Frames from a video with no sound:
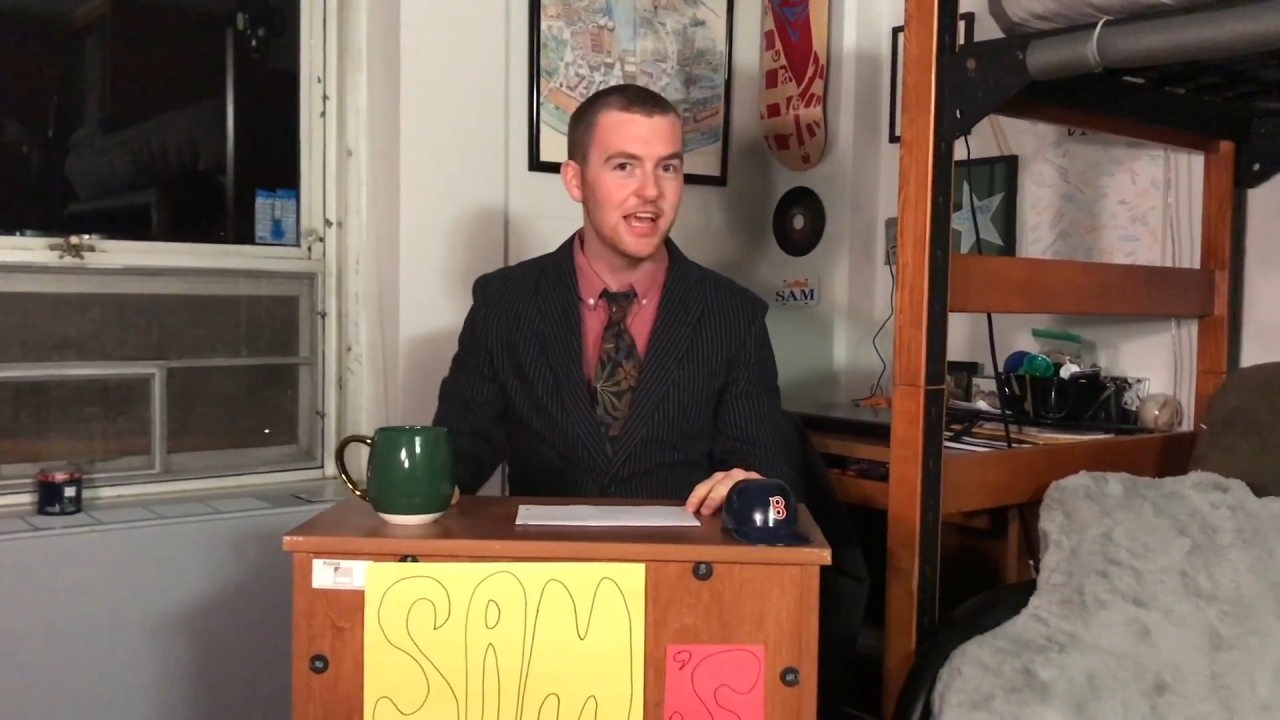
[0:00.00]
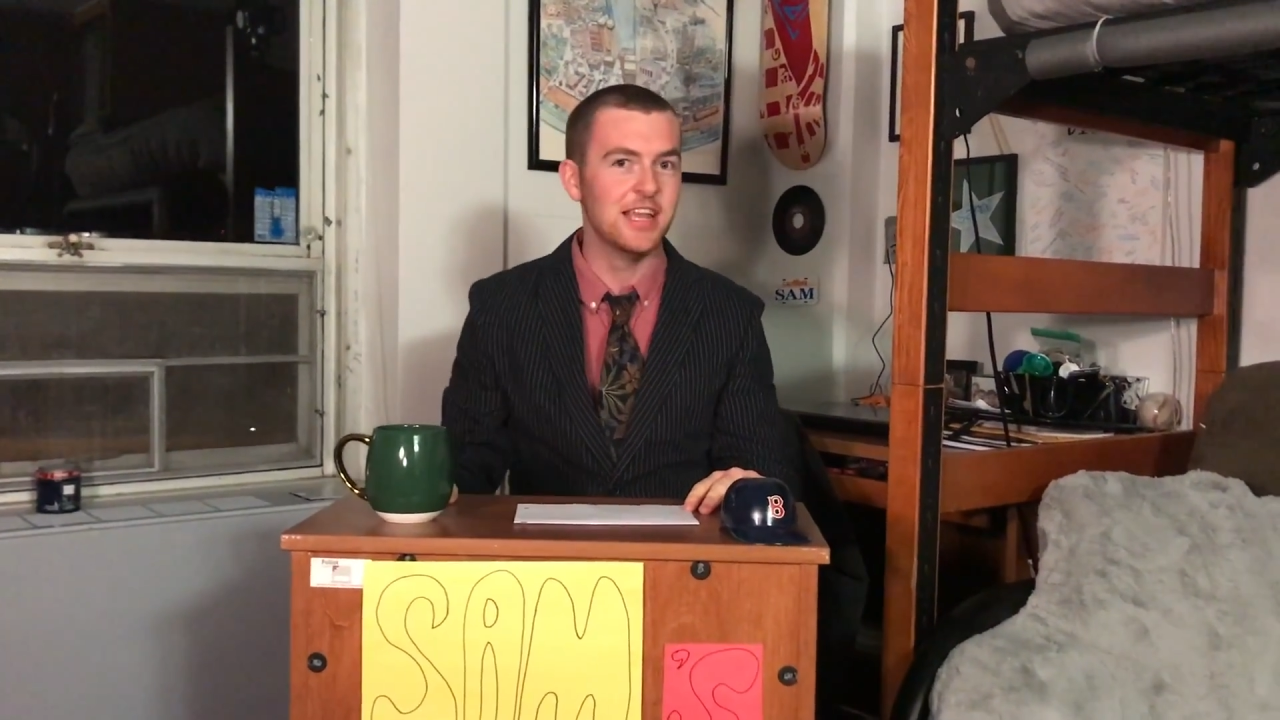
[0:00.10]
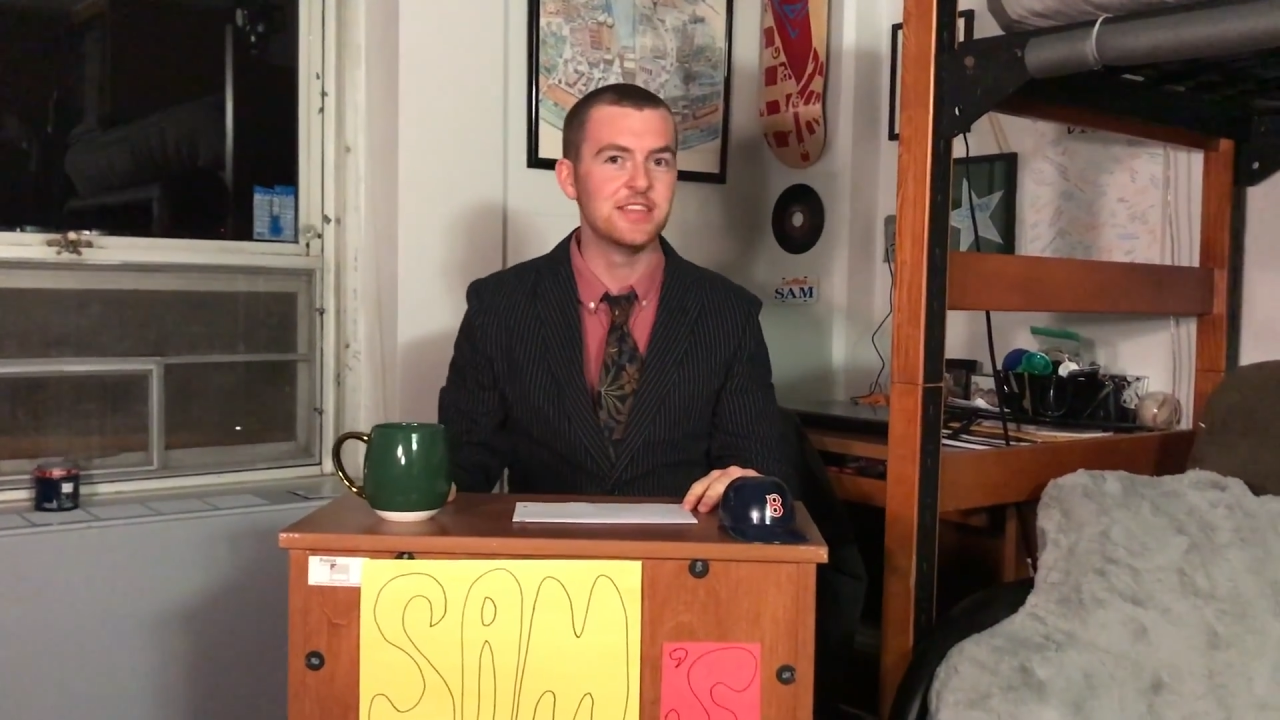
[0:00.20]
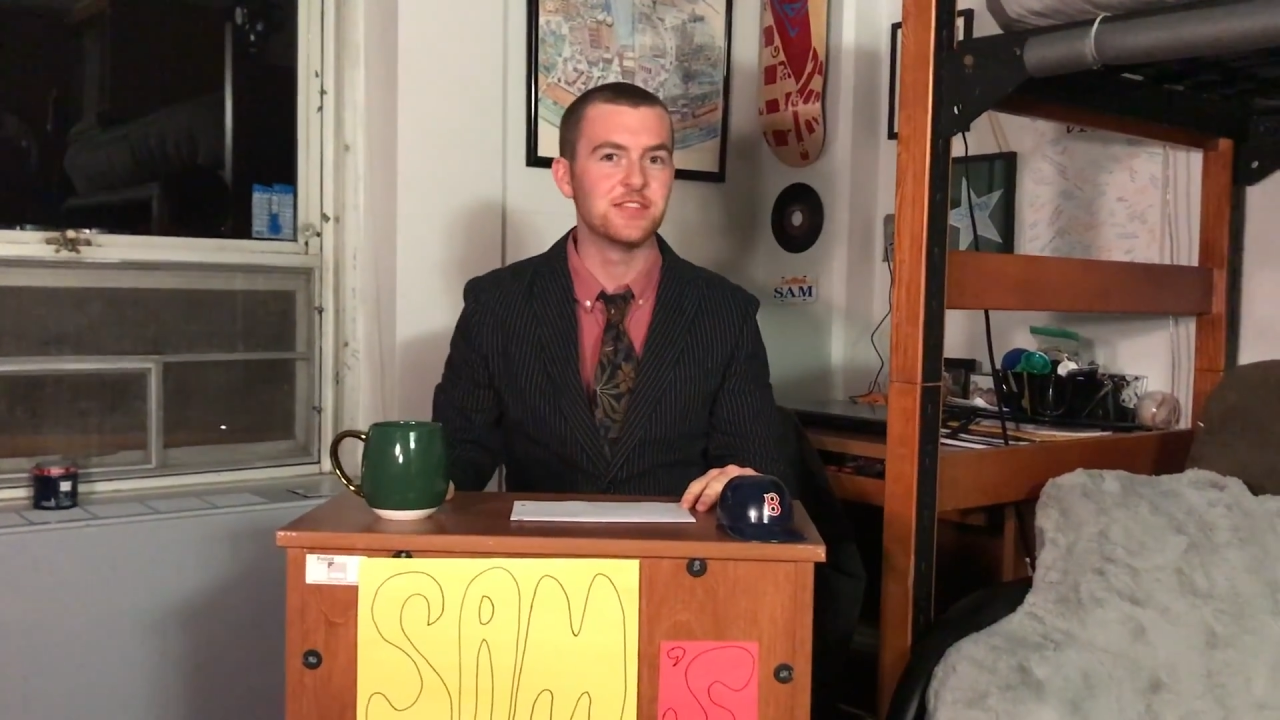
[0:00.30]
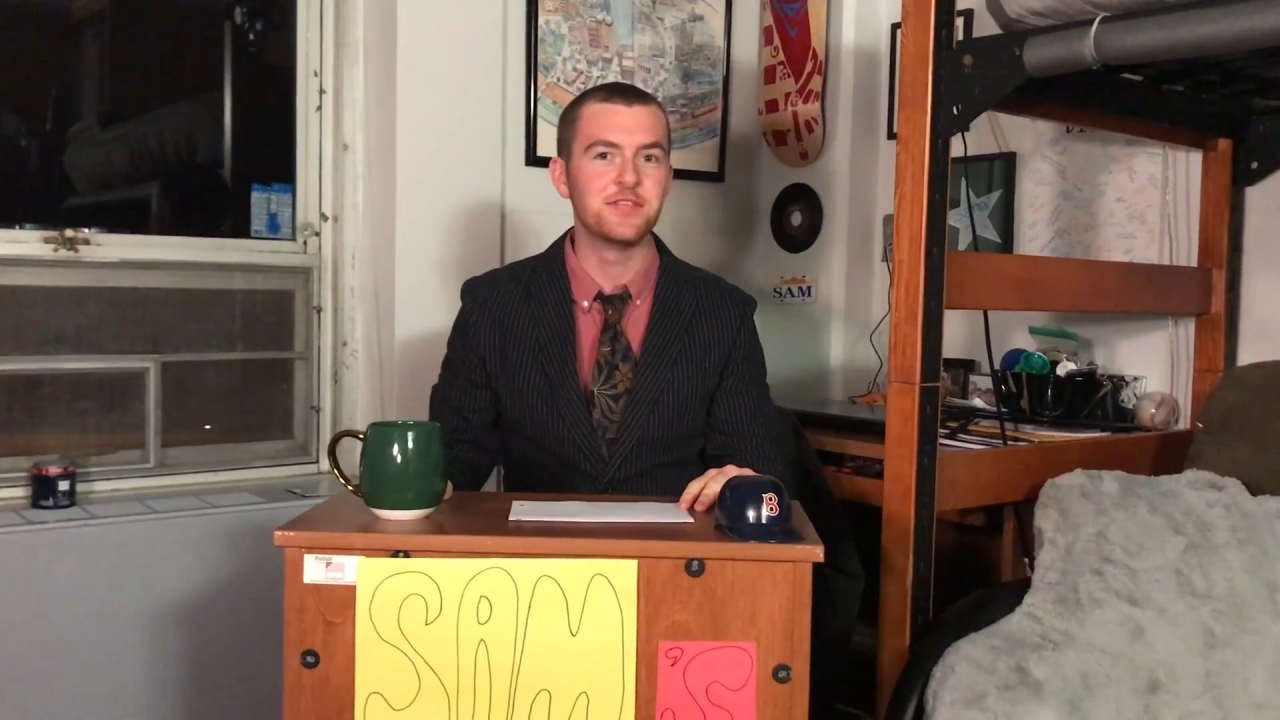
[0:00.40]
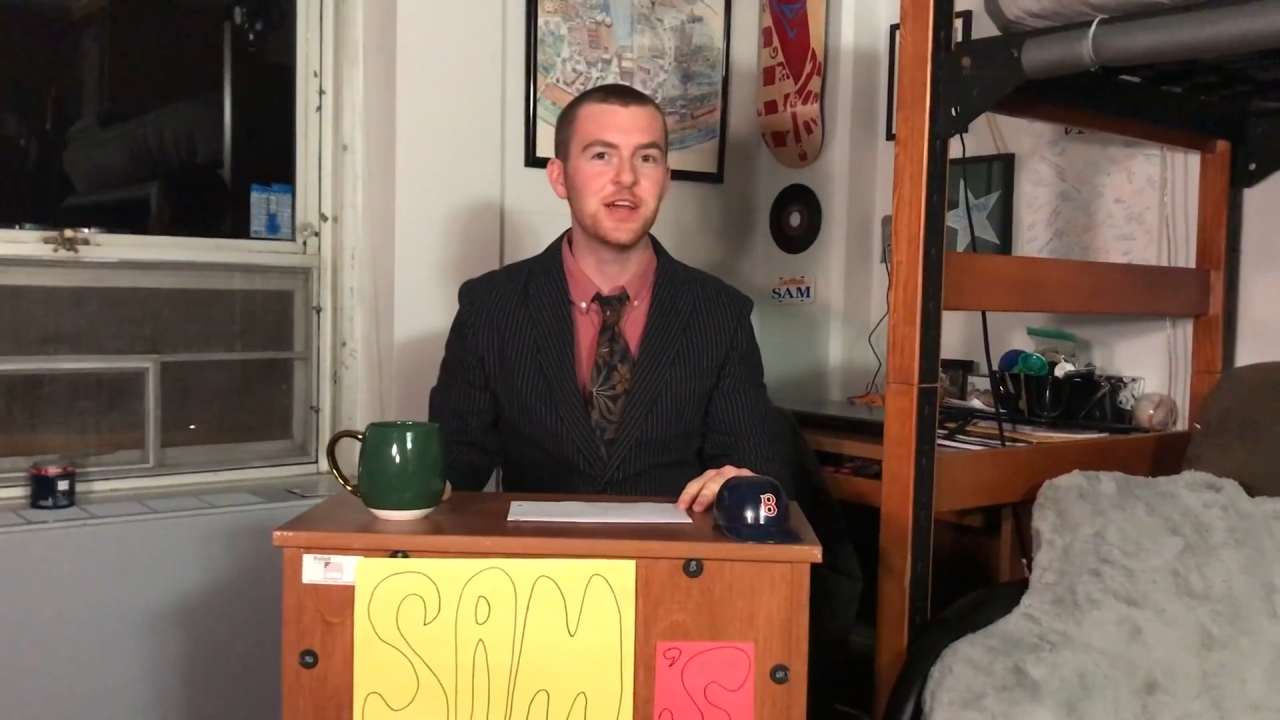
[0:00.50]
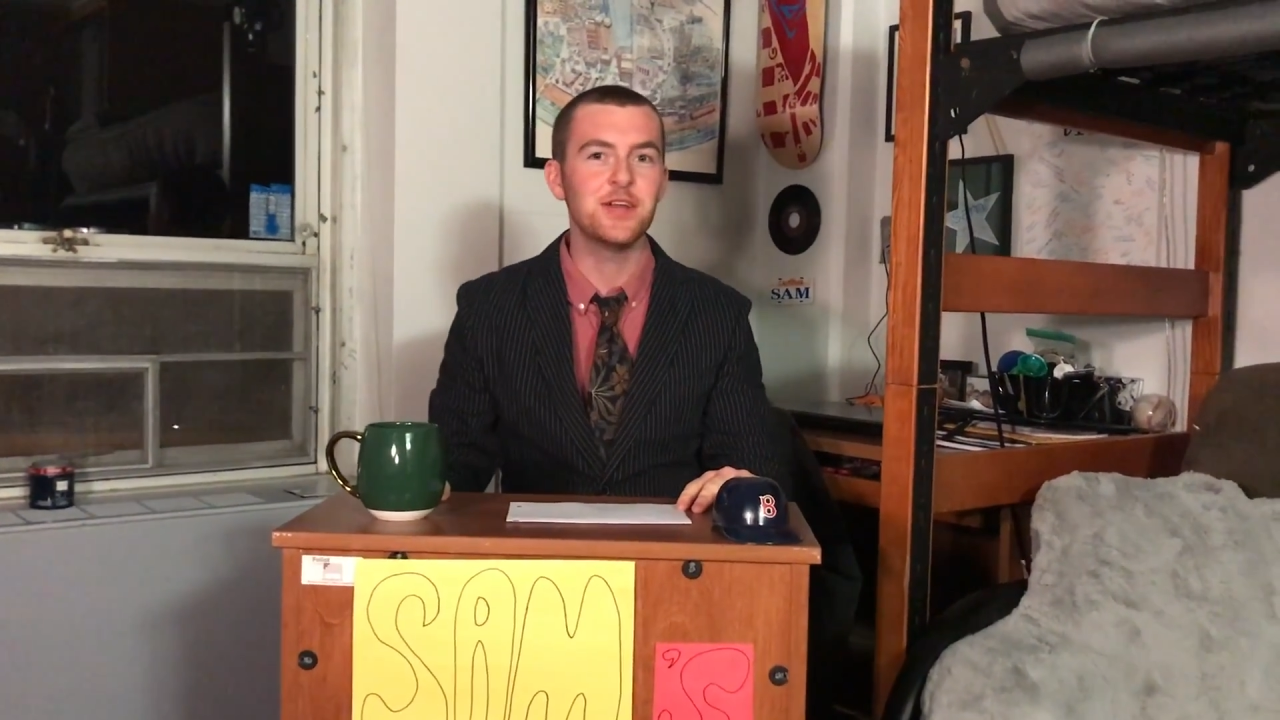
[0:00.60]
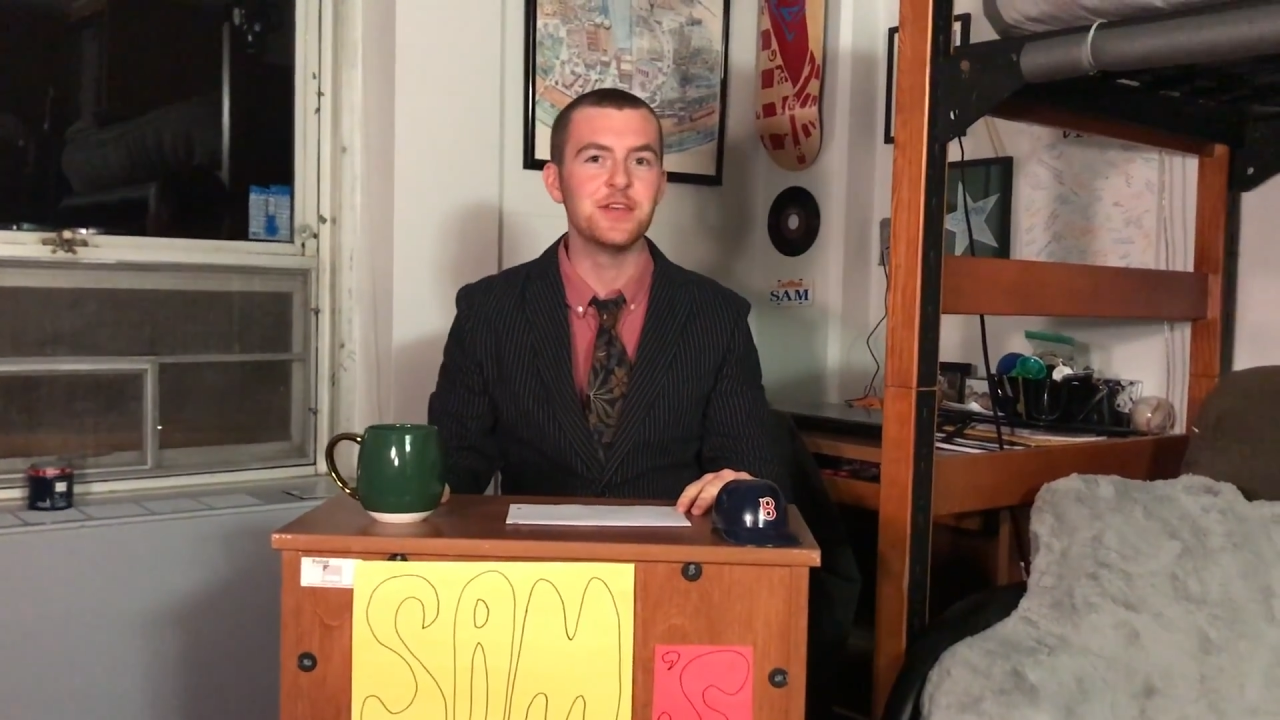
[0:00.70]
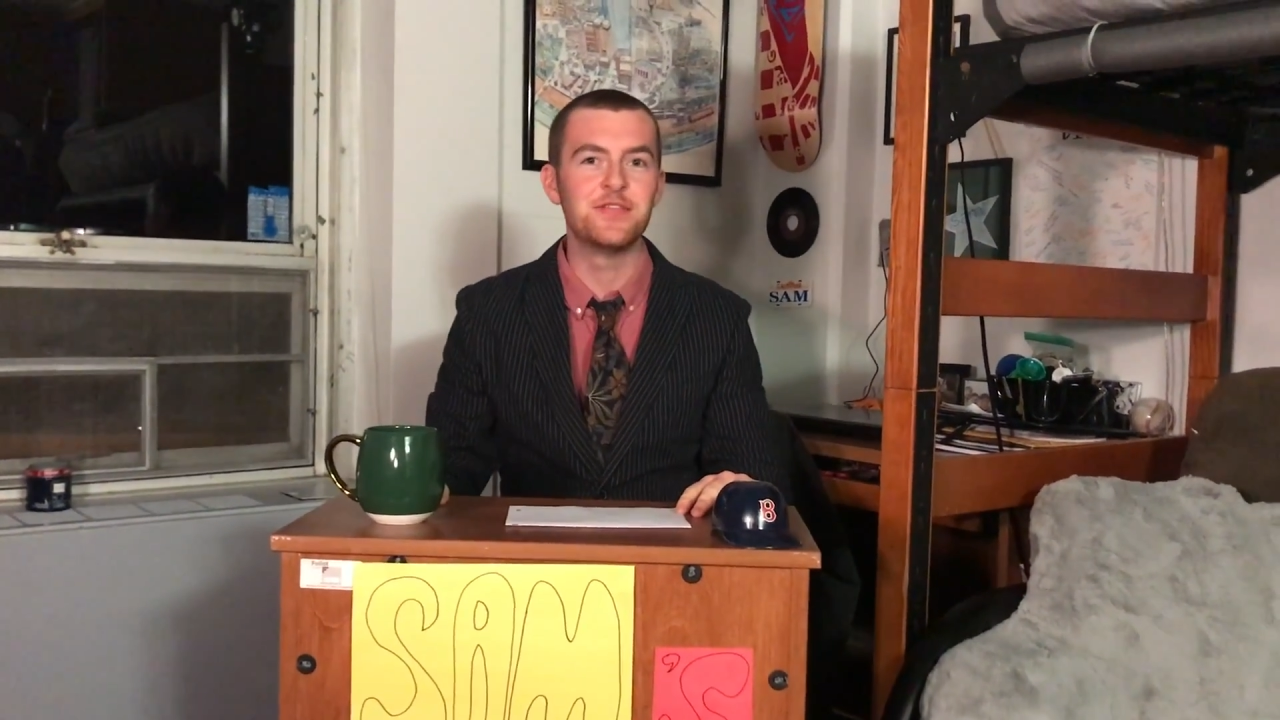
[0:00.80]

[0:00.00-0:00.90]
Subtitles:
and he's a very